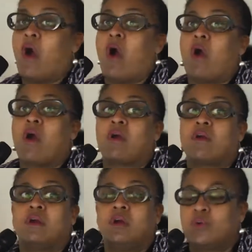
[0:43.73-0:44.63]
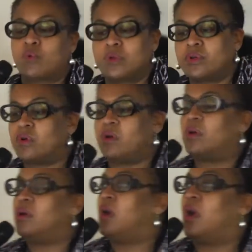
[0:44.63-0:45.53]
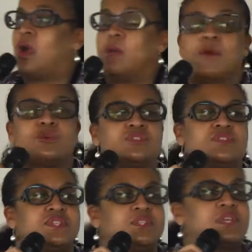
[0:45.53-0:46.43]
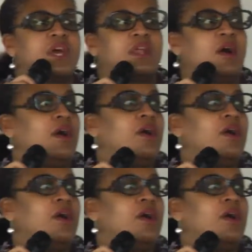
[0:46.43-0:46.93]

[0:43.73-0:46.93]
are critical emergencies that